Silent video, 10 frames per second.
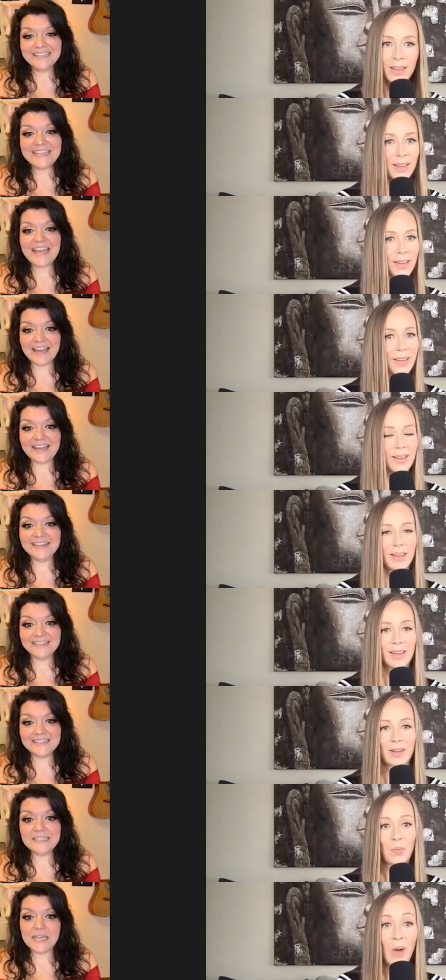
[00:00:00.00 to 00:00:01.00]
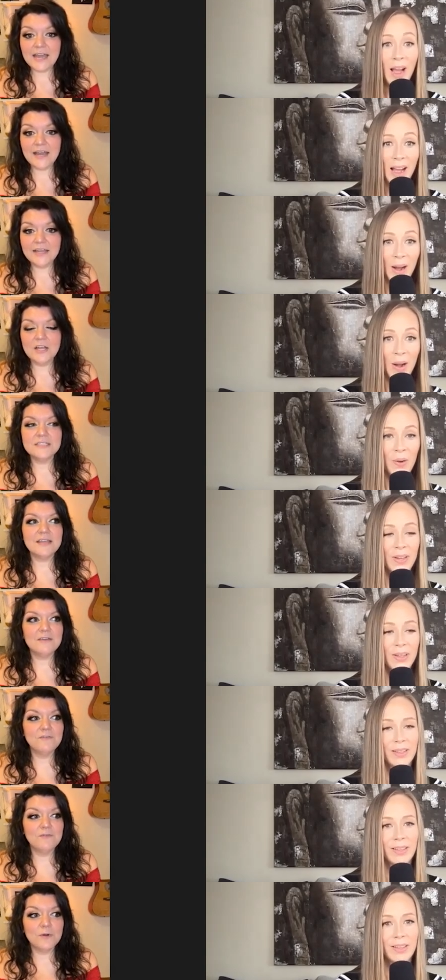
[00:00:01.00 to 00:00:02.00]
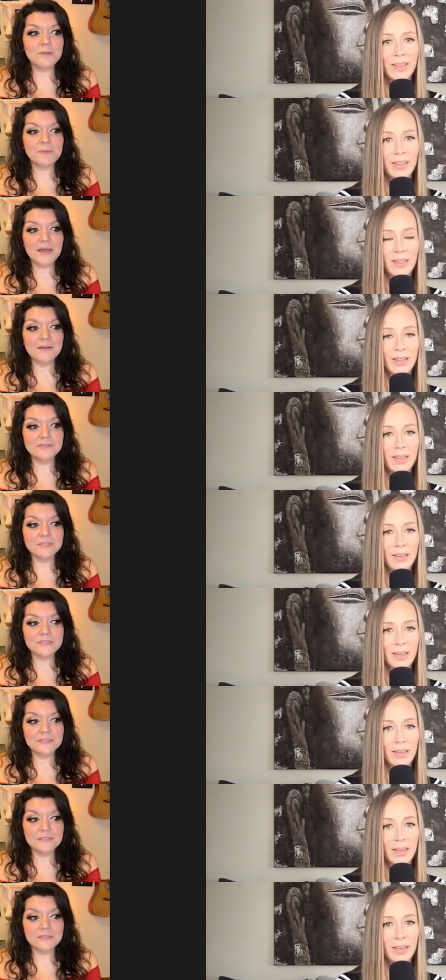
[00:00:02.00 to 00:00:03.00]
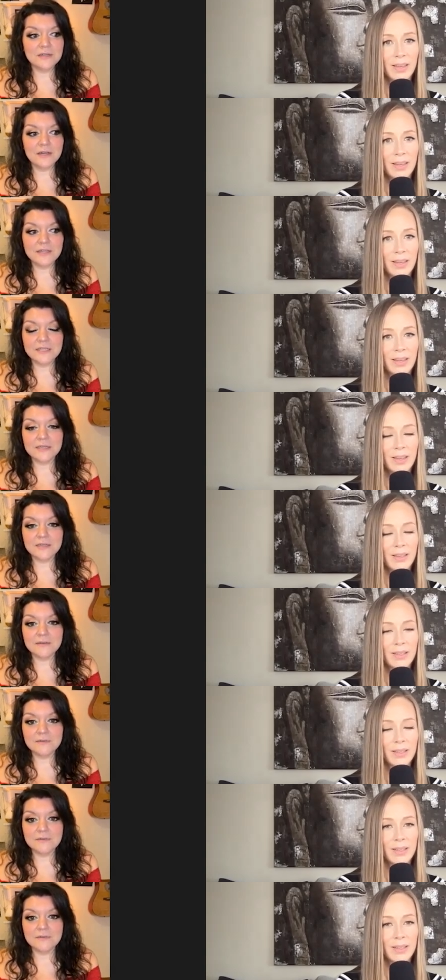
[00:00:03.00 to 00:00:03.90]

Speaker 1: Yeah. Yeah. Wow. I lost like 4 pounds on the